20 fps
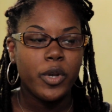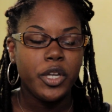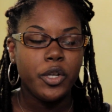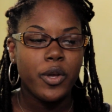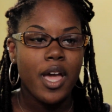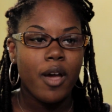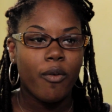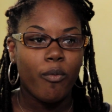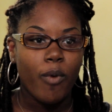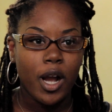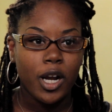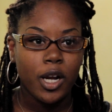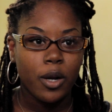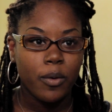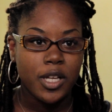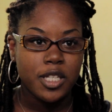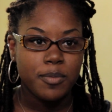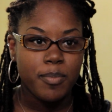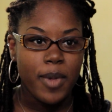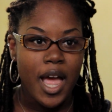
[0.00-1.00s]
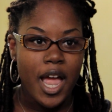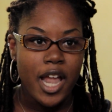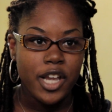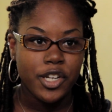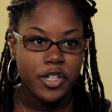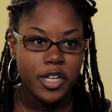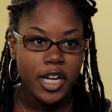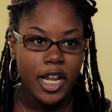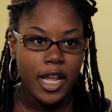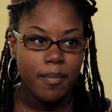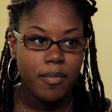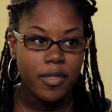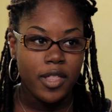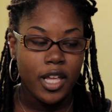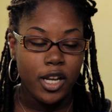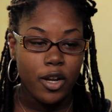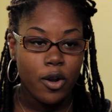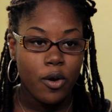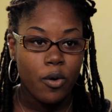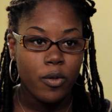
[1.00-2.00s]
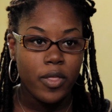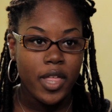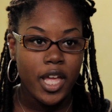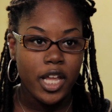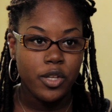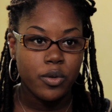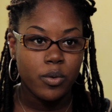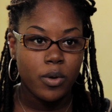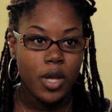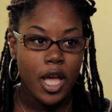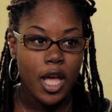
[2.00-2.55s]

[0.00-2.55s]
When you have Walker West behind your name, they know that you